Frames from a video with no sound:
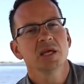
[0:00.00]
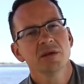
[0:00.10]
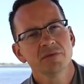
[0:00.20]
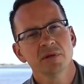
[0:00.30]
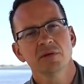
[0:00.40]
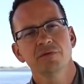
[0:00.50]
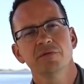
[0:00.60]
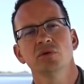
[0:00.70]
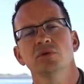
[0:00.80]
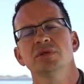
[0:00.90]
Even if
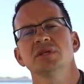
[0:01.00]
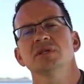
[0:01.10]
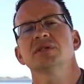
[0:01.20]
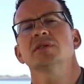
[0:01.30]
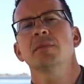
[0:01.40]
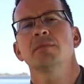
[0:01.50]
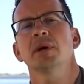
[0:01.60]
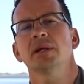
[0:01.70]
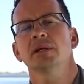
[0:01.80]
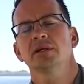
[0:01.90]
you just
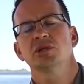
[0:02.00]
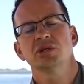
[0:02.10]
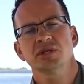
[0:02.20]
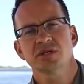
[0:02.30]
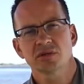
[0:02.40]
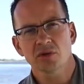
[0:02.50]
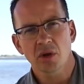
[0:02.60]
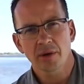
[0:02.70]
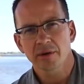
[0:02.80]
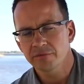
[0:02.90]
somebody that just
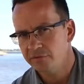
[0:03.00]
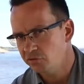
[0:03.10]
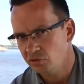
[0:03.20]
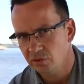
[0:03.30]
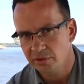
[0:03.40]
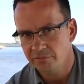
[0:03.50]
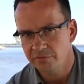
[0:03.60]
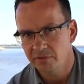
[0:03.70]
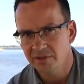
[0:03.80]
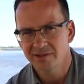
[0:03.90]
started
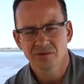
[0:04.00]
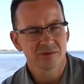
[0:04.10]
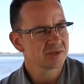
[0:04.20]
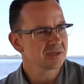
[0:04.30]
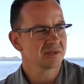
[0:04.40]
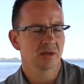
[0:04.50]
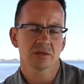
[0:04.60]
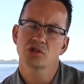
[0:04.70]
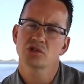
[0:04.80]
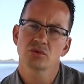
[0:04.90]
photography and you're just
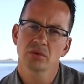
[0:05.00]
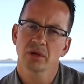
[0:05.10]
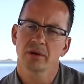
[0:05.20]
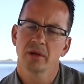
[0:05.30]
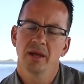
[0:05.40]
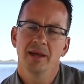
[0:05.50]
not sure